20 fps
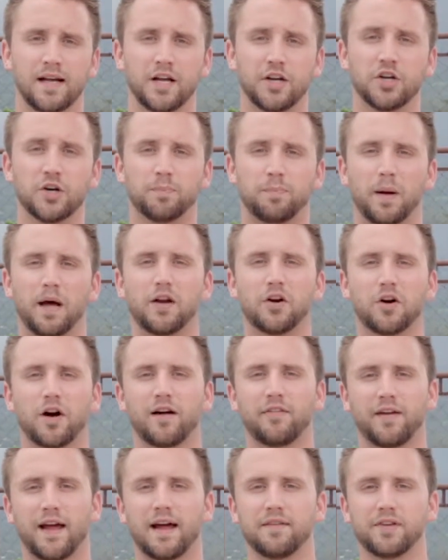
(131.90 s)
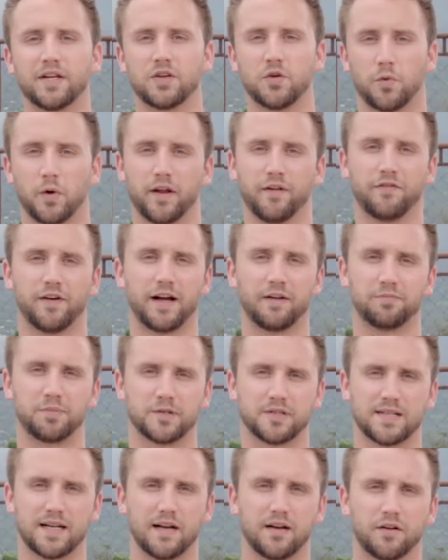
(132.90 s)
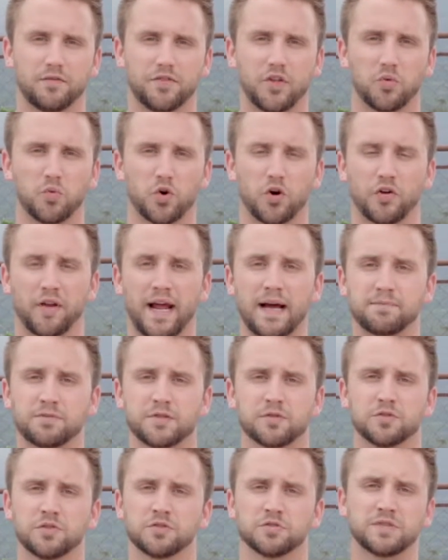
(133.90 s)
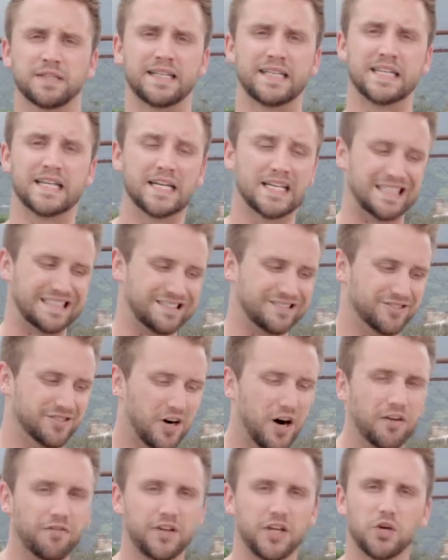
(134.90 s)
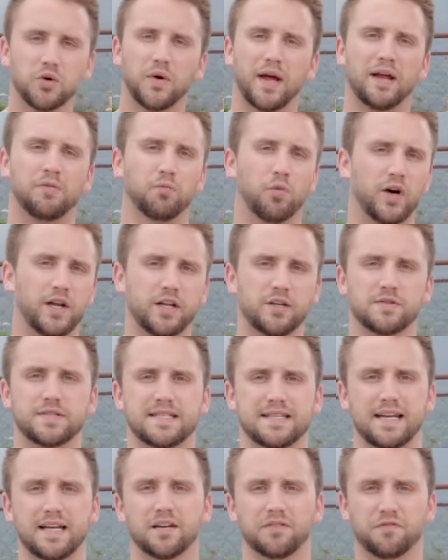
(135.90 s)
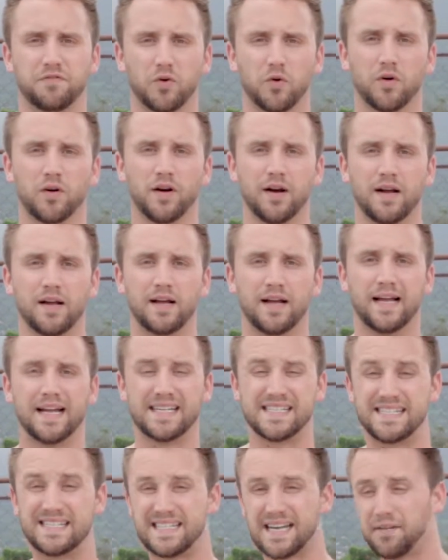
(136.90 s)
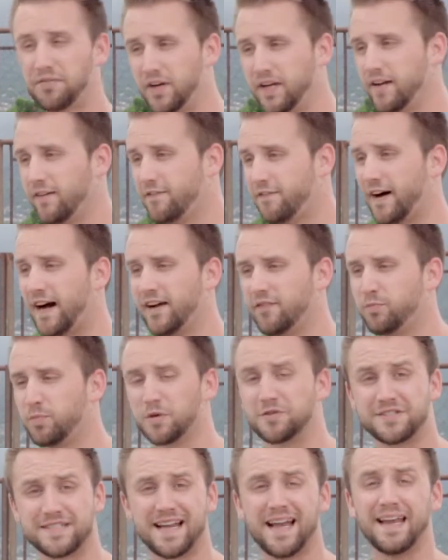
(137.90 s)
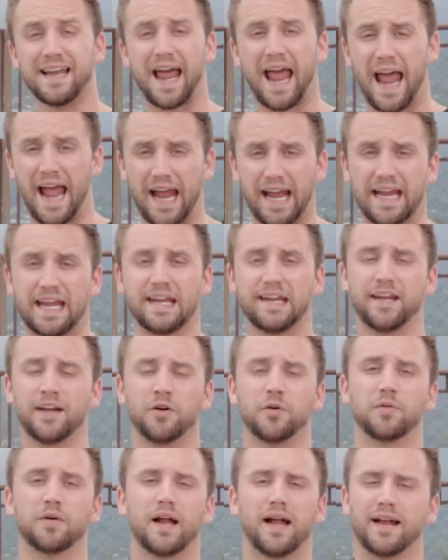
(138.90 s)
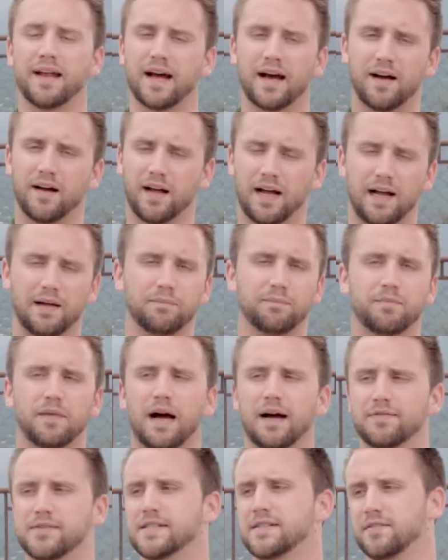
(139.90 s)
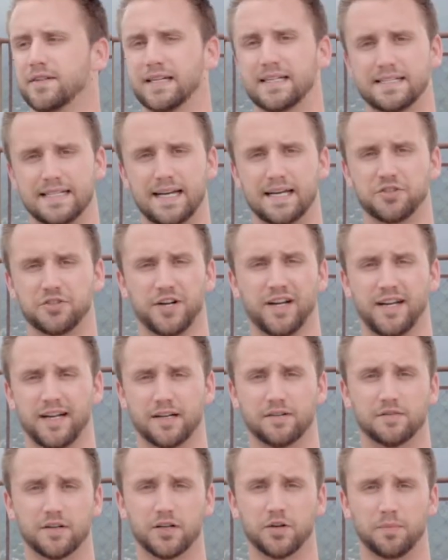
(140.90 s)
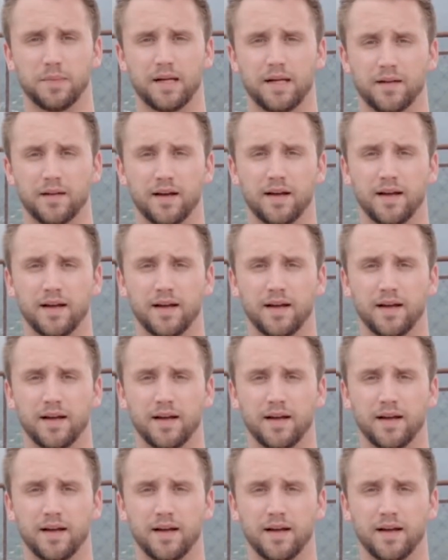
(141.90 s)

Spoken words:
You're better off having 25% of the world absolutely love you and what you stand for, and 75% hate you. And I'm obviously exaggerating a little bit,